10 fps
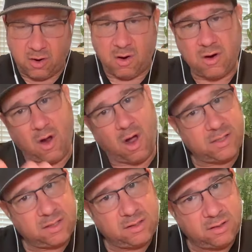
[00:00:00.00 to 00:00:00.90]
at all
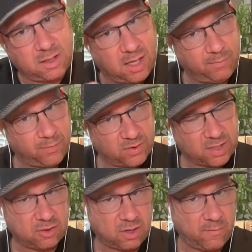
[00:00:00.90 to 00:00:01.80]
costs to
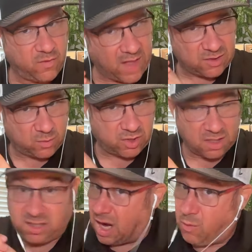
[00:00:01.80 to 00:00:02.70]
protect her comfort. That's what
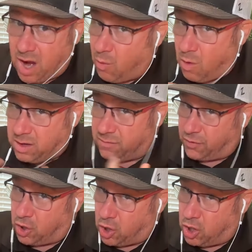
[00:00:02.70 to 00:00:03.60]
it's not what I wanted for
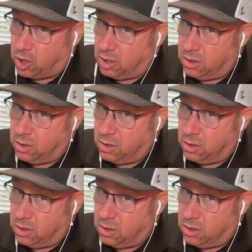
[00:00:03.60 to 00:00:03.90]
her,